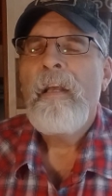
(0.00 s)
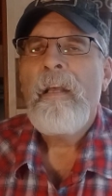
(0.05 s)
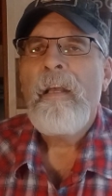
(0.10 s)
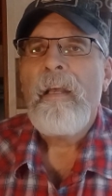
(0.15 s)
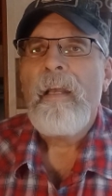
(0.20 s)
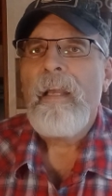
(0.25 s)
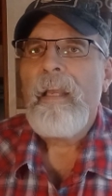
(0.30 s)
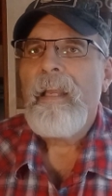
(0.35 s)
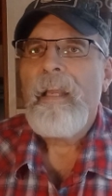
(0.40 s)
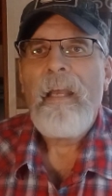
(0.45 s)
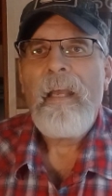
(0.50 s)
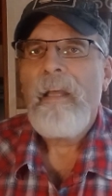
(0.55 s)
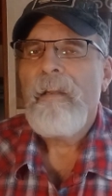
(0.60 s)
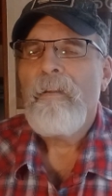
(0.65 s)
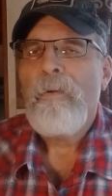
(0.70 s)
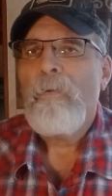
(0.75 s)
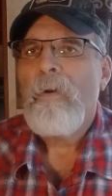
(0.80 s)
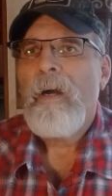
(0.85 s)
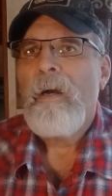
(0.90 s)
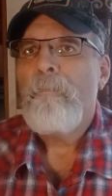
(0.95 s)
He had
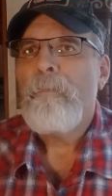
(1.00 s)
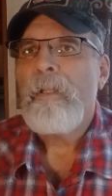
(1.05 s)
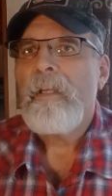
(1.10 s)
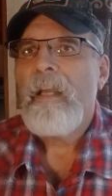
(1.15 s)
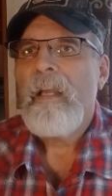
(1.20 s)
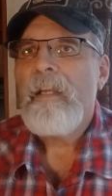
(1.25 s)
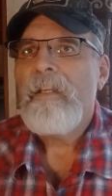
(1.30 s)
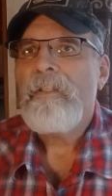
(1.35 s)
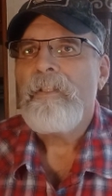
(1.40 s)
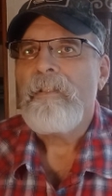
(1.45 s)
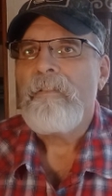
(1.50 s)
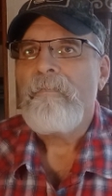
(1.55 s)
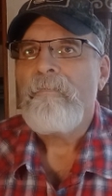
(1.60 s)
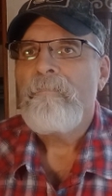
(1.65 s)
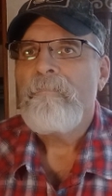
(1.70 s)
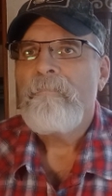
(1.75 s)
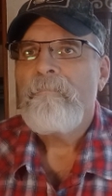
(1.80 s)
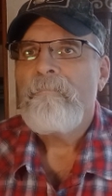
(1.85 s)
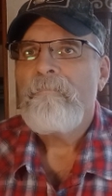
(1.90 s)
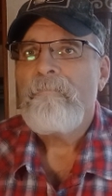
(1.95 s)
no obligation.
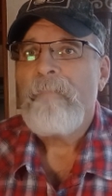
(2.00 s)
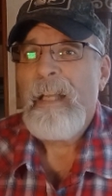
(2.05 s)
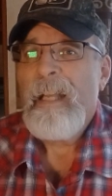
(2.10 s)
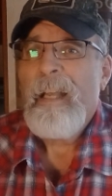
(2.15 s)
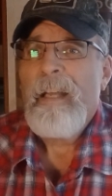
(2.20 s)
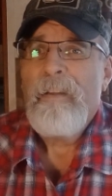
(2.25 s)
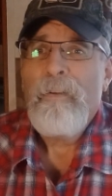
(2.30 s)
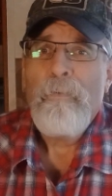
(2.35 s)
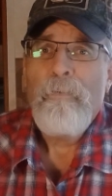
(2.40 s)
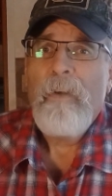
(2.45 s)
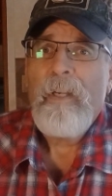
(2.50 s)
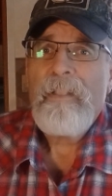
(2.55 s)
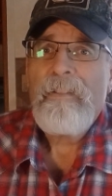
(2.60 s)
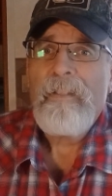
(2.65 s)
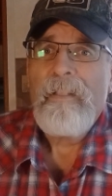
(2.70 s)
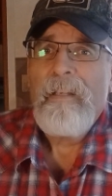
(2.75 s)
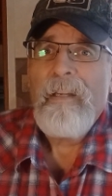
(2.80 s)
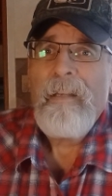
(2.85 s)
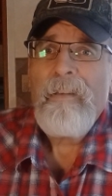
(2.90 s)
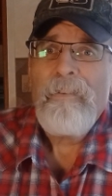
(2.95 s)
He had no
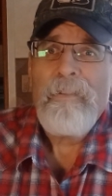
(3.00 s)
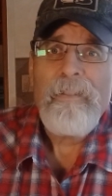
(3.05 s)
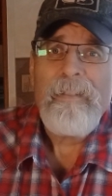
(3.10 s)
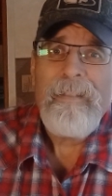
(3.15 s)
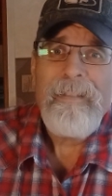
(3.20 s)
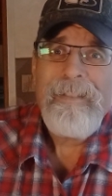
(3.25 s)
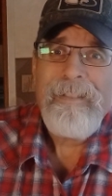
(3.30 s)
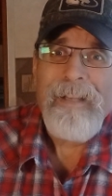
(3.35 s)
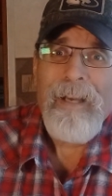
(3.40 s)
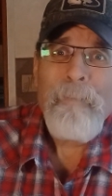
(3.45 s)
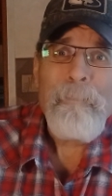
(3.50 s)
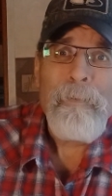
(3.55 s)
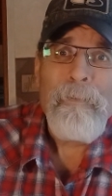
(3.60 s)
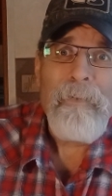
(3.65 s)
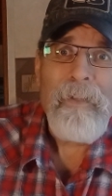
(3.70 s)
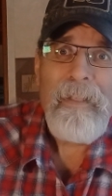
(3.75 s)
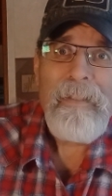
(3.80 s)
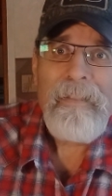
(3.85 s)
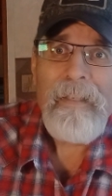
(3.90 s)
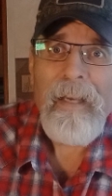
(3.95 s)
vested interest in stopping for
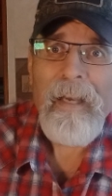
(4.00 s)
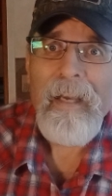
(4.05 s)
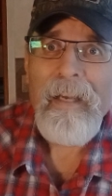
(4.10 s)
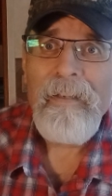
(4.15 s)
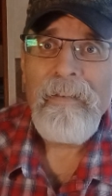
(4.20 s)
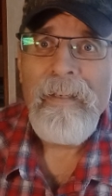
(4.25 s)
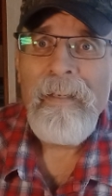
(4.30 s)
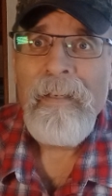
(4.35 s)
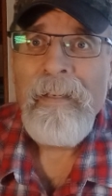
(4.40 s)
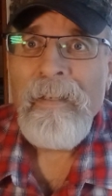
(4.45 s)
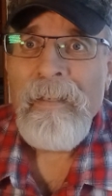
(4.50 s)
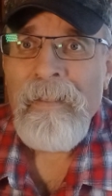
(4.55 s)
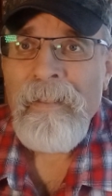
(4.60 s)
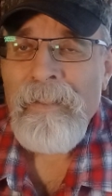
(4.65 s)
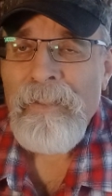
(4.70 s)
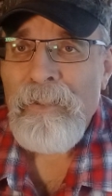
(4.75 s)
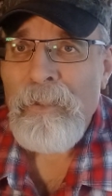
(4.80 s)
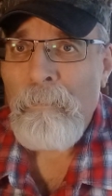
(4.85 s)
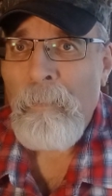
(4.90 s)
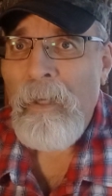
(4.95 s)
this guy.
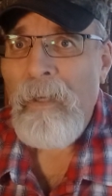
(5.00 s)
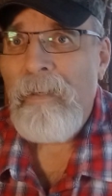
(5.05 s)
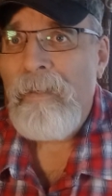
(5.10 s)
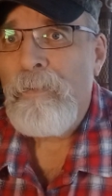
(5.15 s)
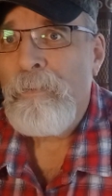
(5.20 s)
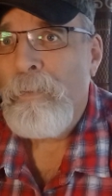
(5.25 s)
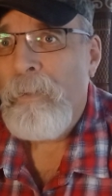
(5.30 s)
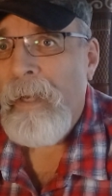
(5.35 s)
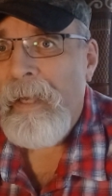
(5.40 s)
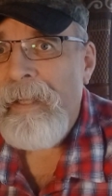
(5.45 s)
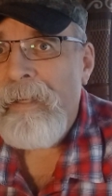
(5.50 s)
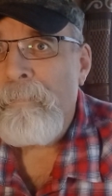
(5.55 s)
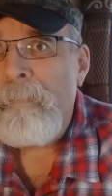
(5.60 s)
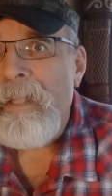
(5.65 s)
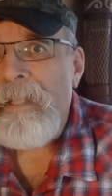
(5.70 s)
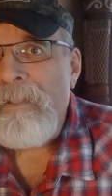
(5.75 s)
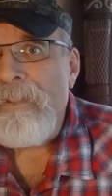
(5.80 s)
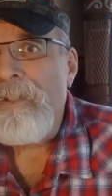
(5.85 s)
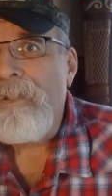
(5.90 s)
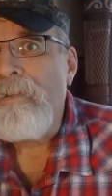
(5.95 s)
Samaritans were hated by
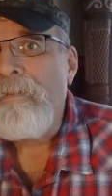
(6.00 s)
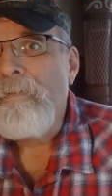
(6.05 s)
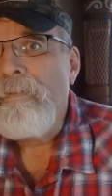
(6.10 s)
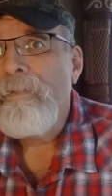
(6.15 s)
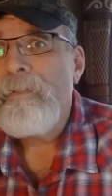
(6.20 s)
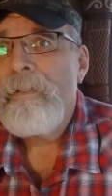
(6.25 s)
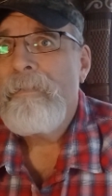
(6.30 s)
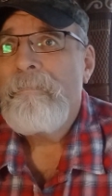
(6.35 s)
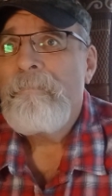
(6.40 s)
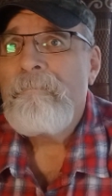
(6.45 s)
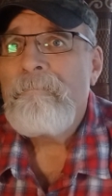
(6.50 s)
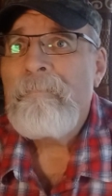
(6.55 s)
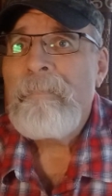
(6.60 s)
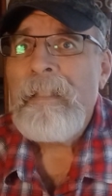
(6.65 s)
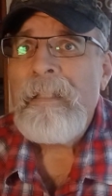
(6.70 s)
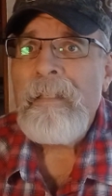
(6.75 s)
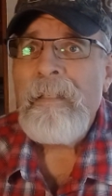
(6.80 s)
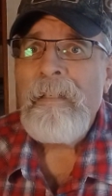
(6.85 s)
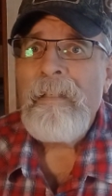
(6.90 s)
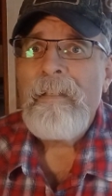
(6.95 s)
the Jews.
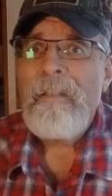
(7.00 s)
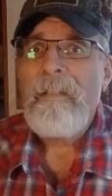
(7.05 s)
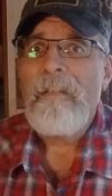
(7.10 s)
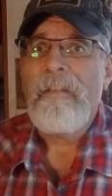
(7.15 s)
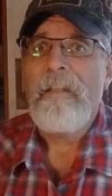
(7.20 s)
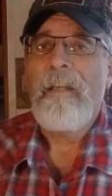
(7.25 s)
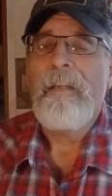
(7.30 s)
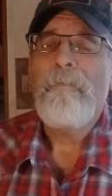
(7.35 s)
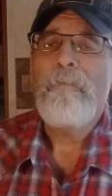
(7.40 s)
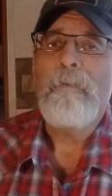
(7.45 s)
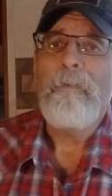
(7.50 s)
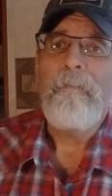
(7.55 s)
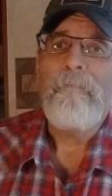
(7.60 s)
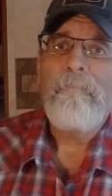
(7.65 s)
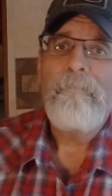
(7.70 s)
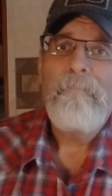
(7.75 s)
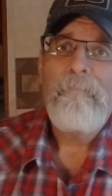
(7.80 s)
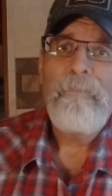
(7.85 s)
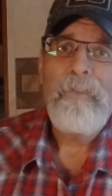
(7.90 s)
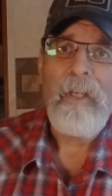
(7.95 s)
They were
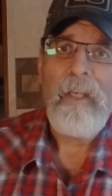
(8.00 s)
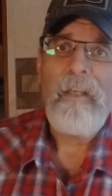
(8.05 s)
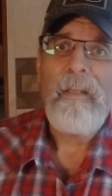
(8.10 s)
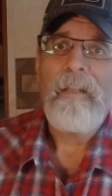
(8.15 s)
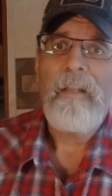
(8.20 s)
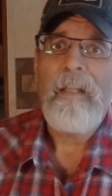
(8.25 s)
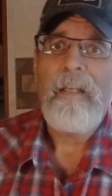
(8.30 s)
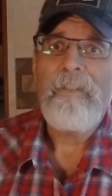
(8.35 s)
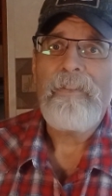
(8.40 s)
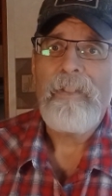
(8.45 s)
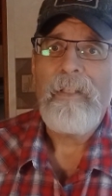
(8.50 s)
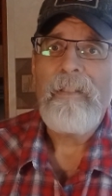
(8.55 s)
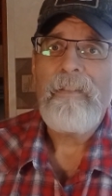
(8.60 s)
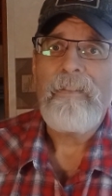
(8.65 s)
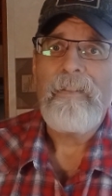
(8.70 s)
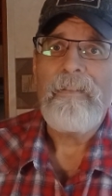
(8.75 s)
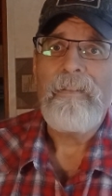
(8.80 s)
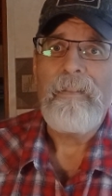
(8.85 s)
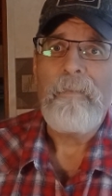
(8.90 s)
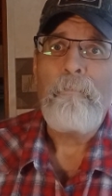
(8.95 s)
second-class
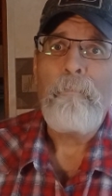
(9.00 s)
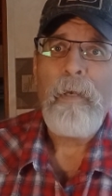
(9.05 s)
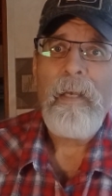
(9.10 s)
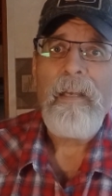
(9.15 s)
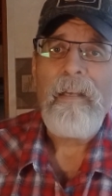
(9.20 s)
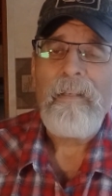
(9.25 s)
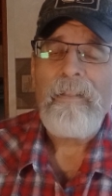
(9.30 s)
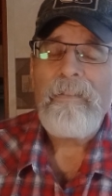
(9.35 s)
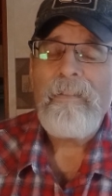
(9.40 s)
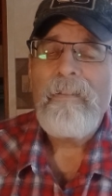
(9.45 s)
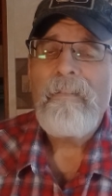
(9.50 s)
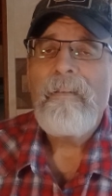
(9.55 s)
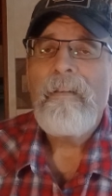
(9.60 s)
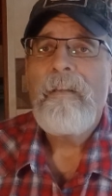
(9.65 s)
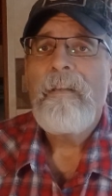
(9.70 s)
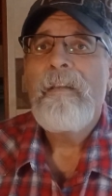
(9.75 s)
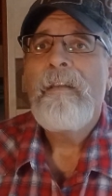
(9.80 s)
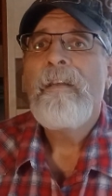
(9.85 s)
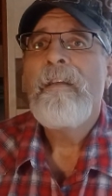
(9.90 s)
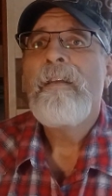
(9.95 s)
citizens at best.
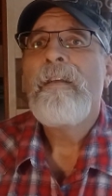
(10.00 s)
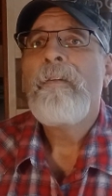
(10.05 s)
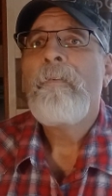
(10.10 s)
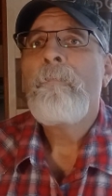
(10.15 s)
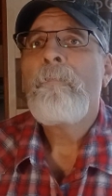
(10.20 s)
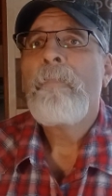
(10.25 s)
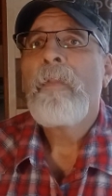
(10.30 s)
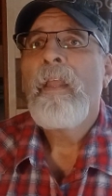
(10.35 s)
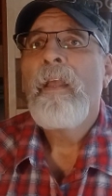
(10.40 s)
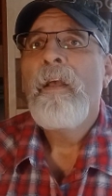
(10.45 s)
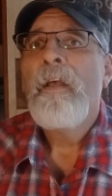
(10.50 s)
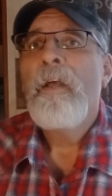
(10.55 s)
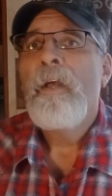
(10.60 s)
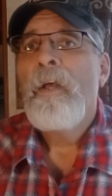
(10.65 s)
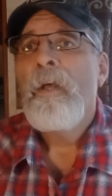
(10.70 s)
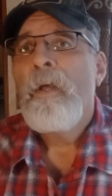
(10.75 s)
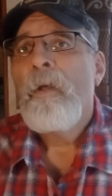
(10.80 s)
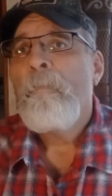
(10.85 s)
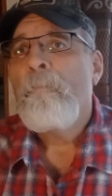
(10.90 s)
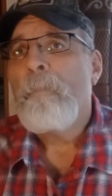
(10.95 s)

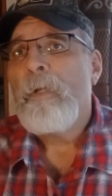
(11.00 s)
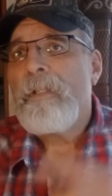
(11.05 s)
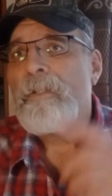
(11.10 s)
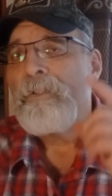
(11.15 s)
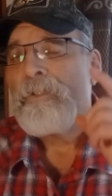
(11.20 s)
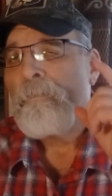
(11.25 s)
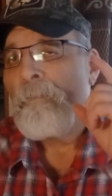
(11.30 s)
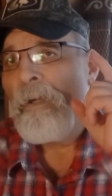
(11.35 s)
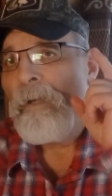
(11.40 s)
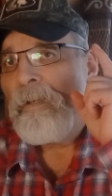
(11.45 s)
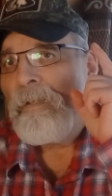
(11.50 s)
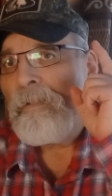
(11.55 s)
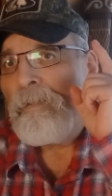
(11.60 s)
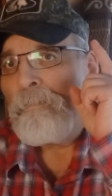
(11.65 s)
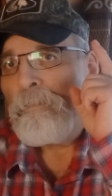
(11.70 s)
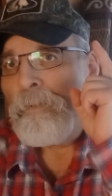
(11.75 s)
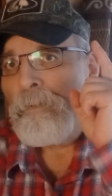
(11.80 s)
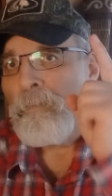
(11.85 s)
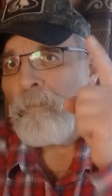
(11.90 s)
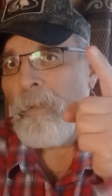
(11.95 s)
But the Samaritan
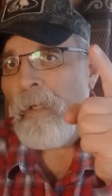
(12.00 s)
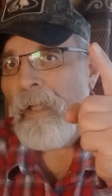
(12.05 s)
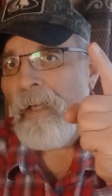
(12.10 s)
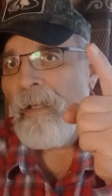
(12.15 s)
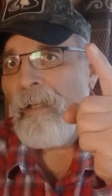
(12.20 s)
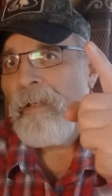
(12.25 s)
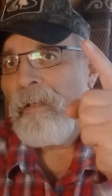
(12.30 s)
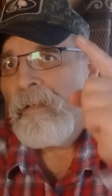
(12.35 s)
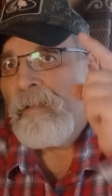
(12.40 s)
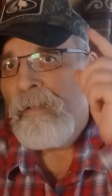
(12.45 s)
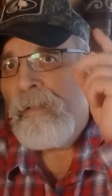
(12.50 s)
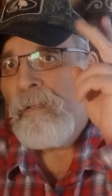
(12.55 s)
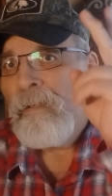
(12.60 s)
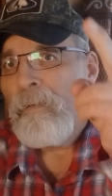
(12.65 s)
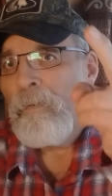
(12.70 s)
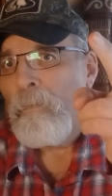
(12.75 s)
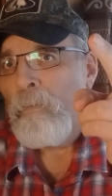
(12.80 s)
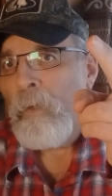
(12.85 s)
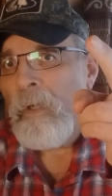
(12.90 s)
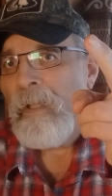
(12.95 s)
was ready,
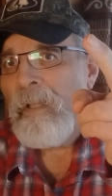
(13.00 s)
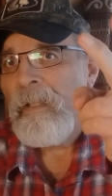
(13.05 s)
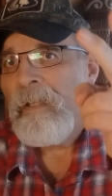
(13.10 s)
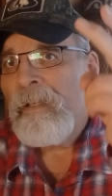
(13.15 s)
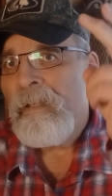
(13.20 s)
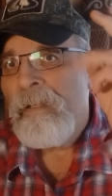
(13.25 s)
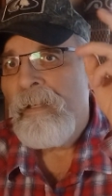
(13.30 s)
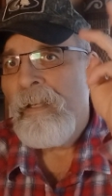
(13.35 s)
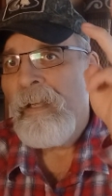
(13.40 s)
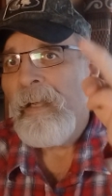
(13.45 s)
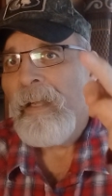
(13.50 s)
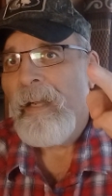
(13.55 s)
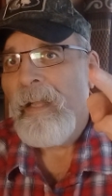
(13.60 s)
willing, and